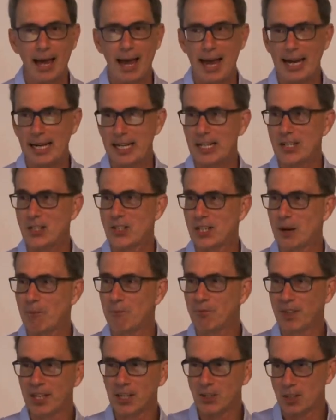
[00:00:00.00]
at least
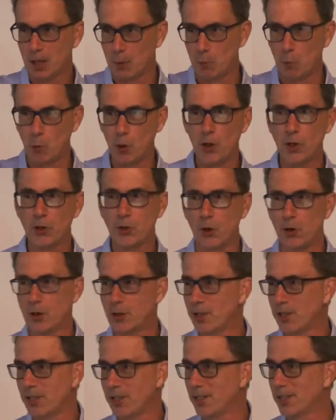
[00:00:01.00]
some things that weren't
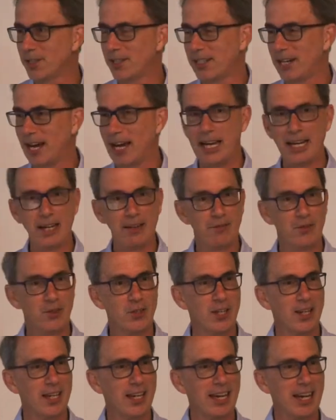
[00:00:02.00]
on
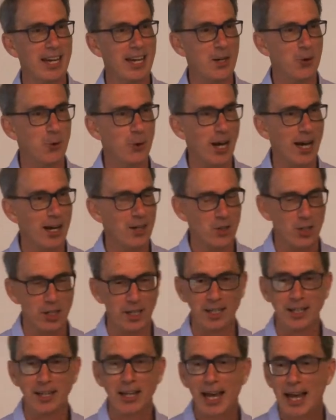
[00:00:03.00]
Dave's
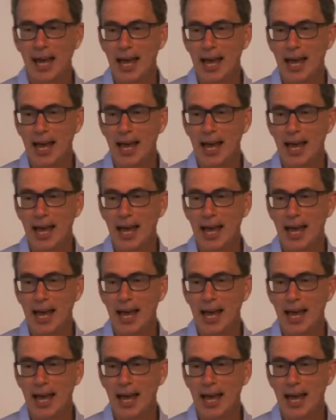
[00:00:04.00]
introduction,